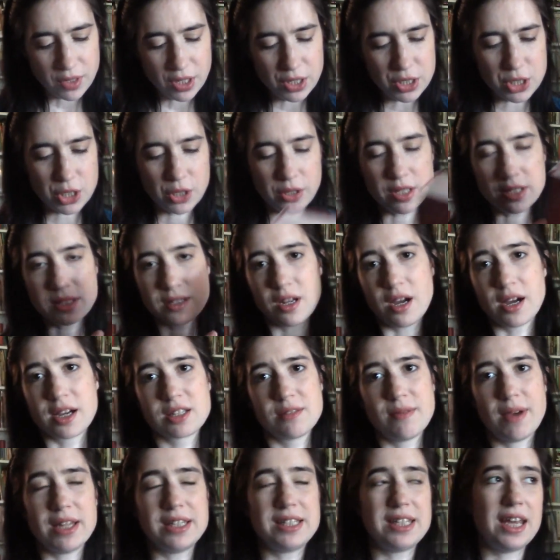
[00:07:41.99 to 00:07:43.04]
So this talks
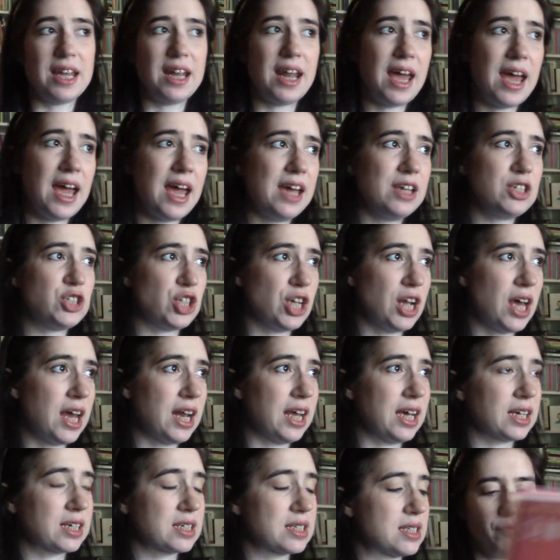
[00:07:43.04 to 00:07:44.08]
about D N A,
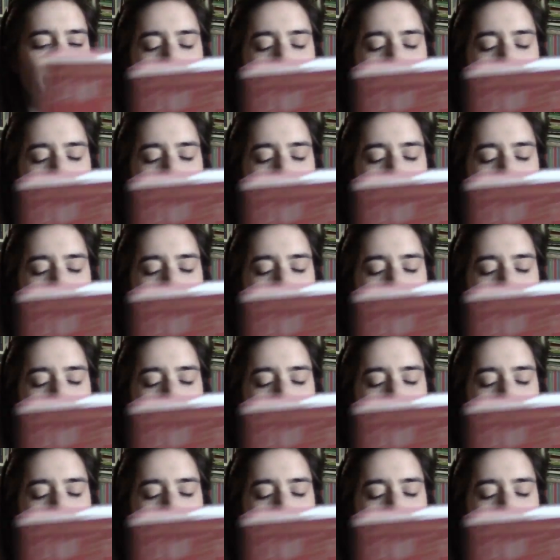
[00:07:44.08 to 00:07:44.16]
genetics,